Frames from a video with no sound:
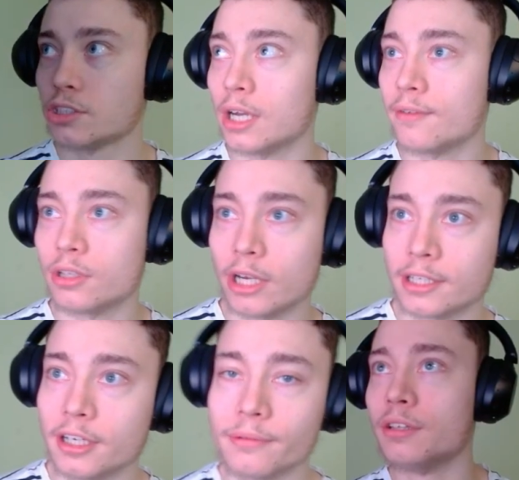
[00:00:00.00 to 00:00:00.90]
So I have it right
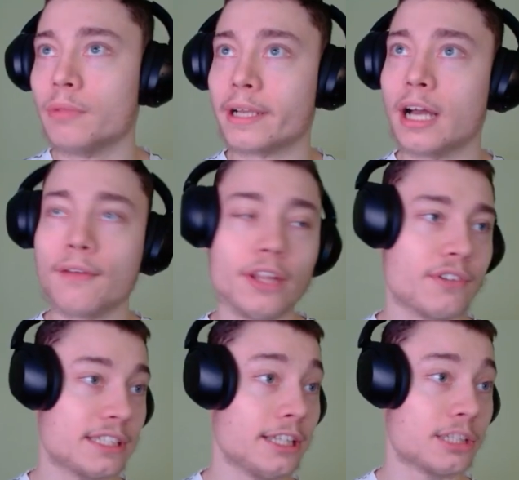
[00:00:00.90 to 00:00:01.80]
here. Like, I've never
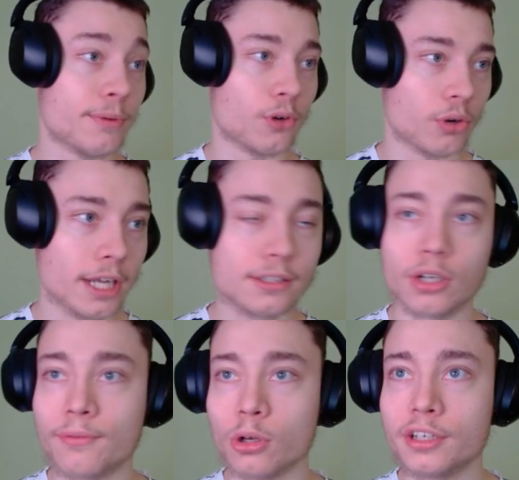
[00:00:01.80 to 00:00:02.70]
seen this before, right? So
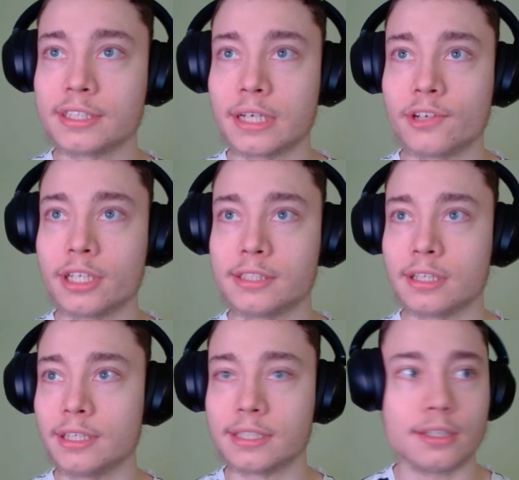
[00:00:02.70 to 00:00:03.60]
I've only discovered this
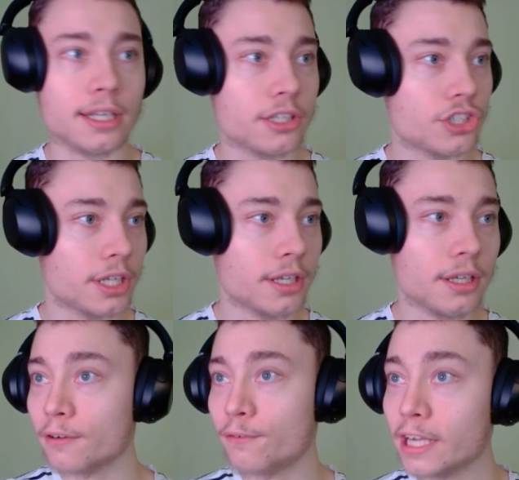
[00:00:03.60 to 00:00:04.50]
yesterday, literally.
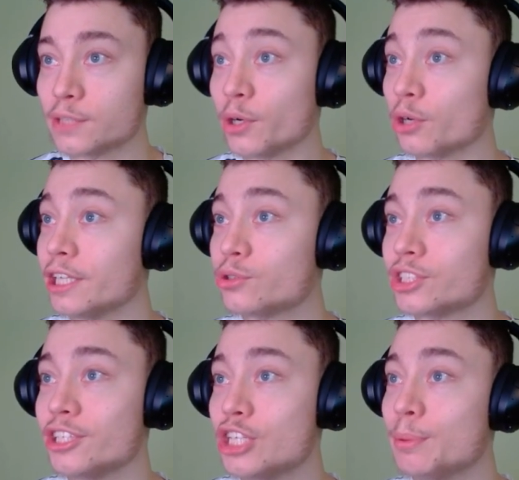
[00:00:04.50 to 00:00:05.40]
Thanks for your
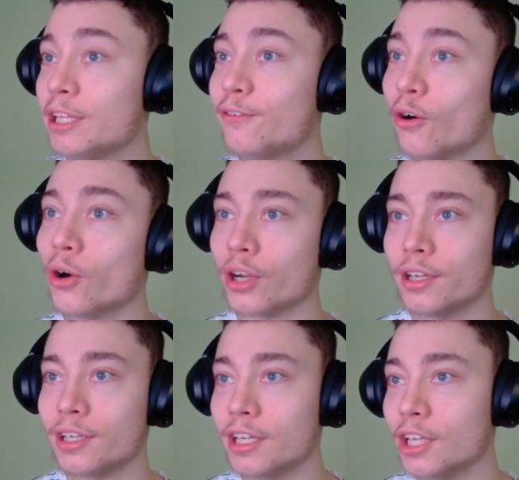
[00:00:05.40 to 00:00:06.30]
interest in G P T four.
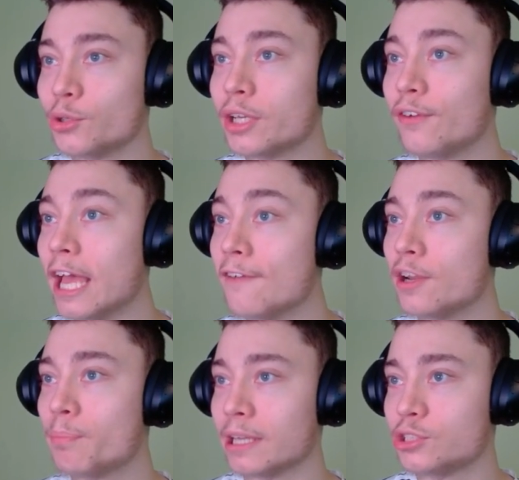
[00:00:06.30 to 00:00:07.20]
To give
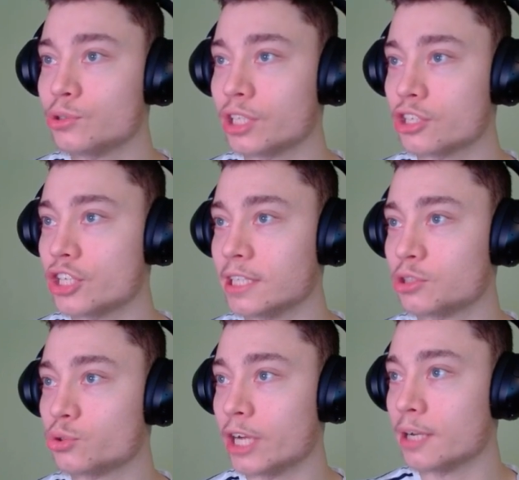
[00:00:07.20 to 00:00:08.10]
every Plus user a chance
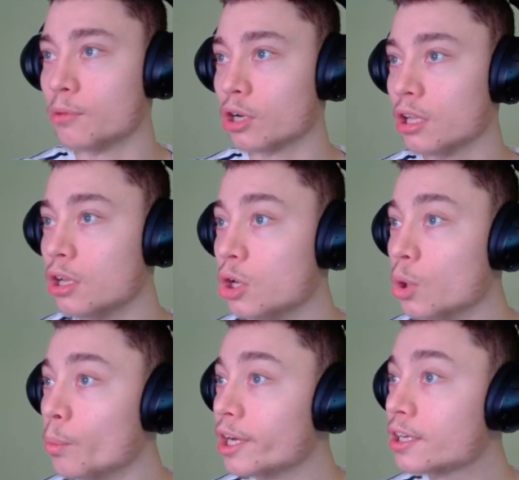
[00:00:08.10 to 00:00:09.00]
to try the model,
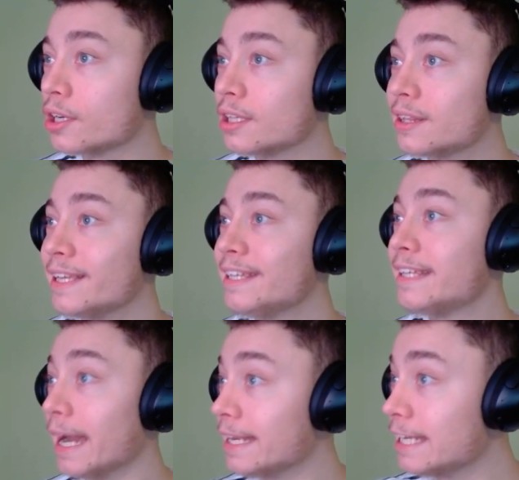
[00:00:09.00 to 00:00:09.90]
we're currently
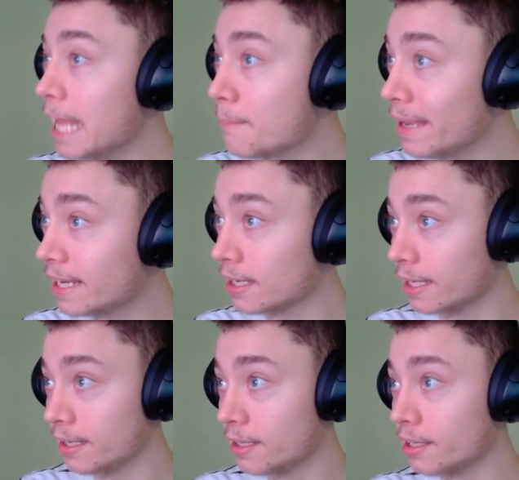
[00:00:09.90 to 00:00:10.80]

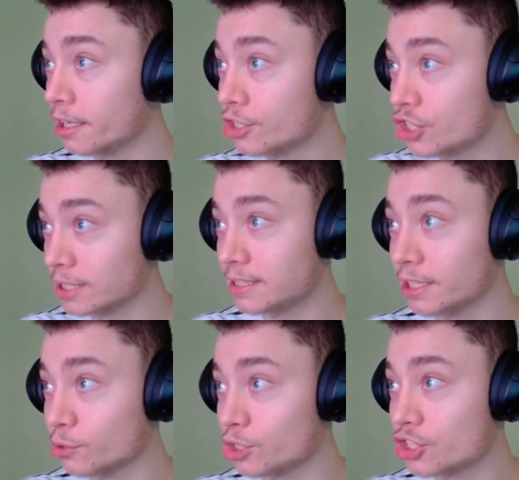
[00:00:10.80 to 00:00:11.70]
dynamically adjusting
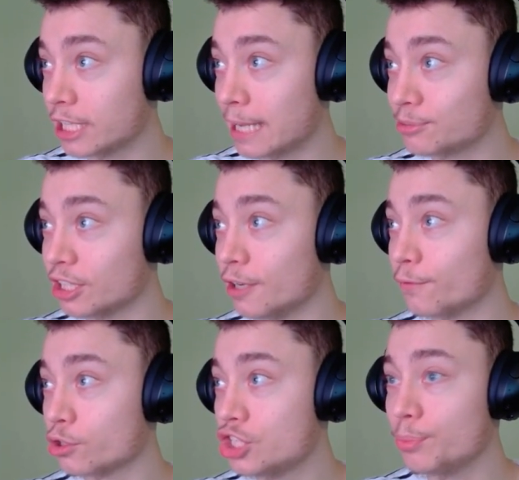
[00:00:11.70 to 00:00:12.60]
usage caps
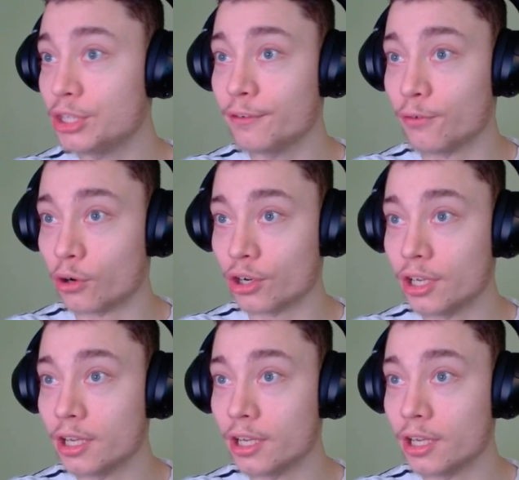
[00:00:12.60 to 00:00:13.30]
for G P T four